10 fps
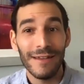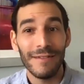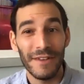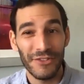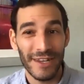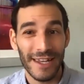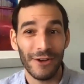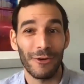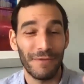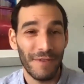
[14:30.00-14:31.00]
visiting
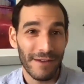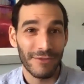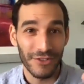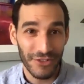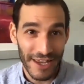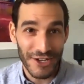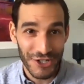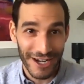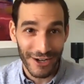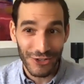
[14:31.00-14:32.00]
her favorite
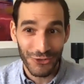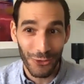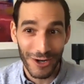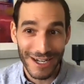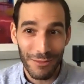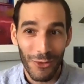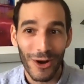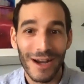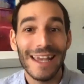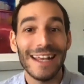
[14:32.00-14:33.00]
stationery store anymore.